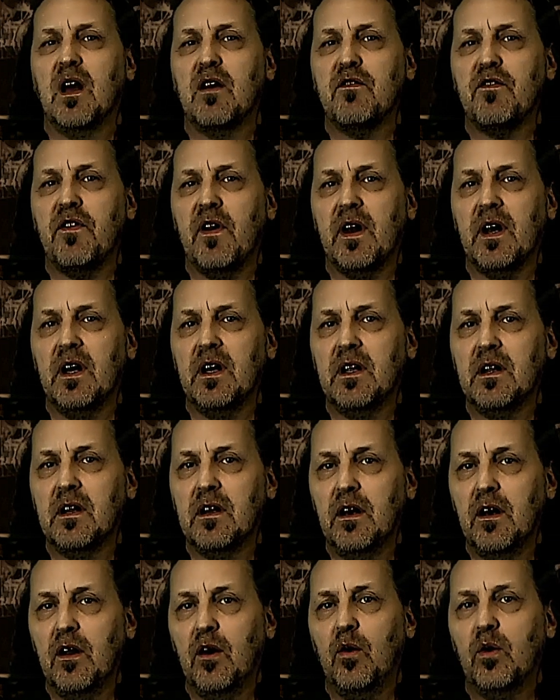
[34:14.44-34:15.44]
And finally the
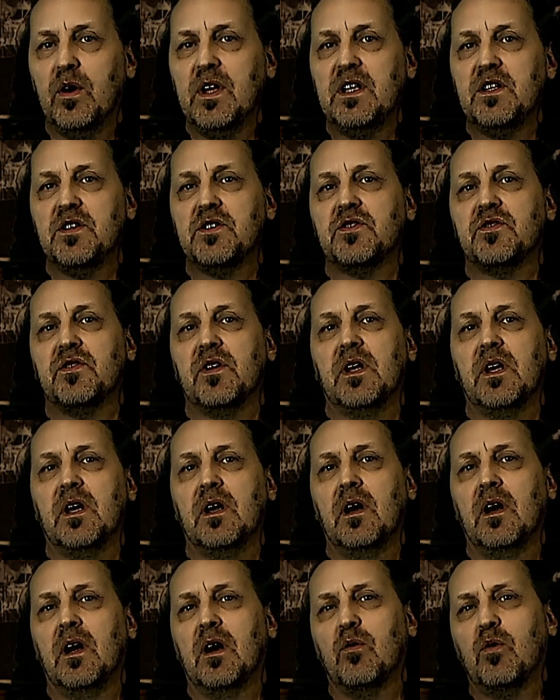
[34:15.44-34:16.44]
low E string,
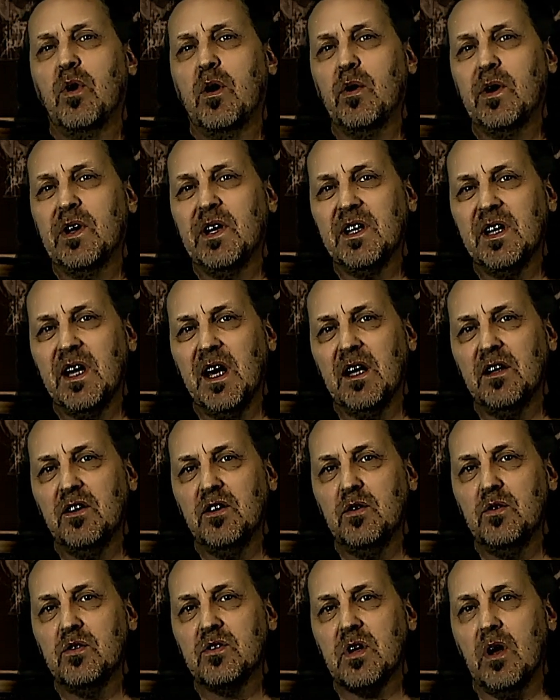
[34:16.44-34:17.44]
where we again
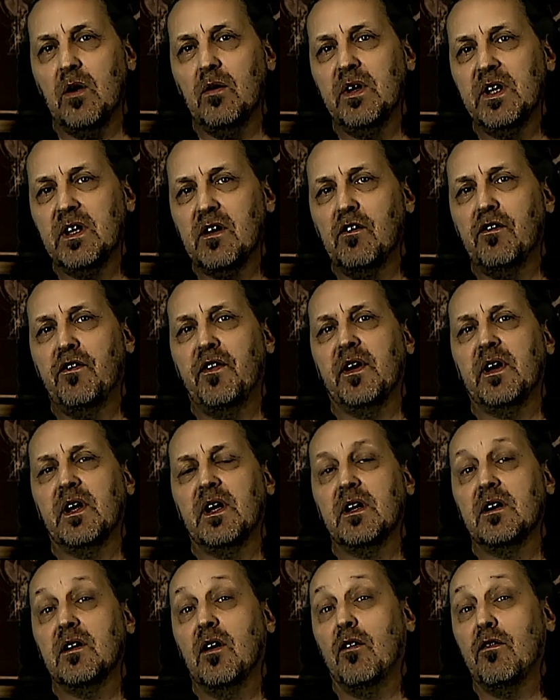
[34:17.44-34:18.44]
use our little
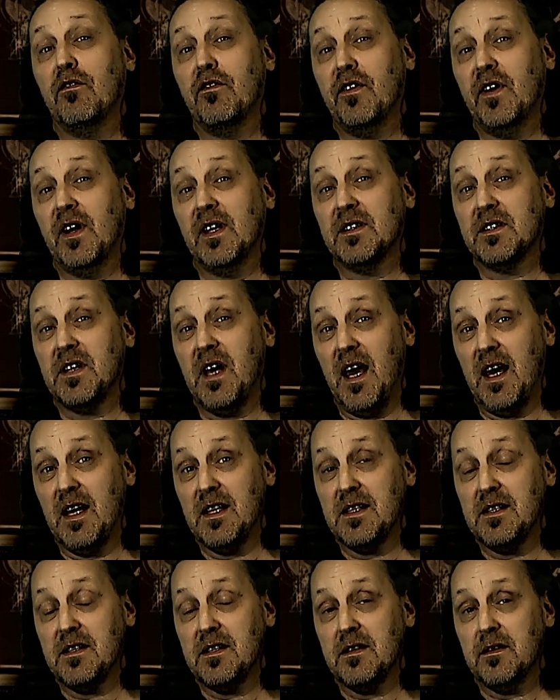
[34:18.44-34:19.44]
finger on fret
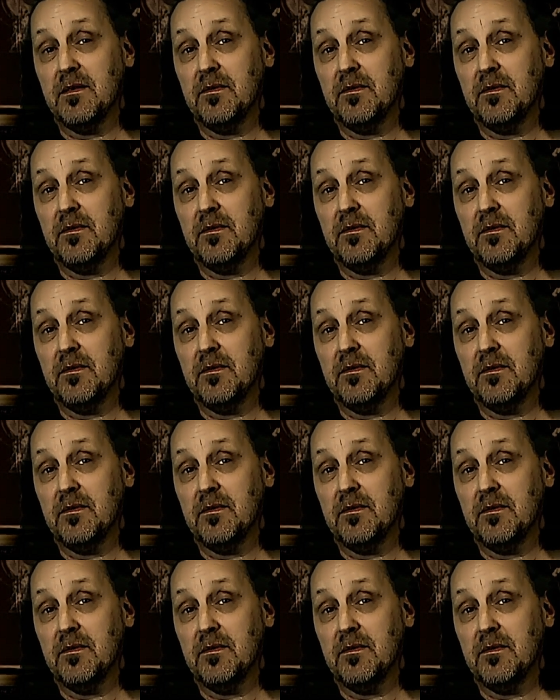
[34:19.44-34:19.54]
8.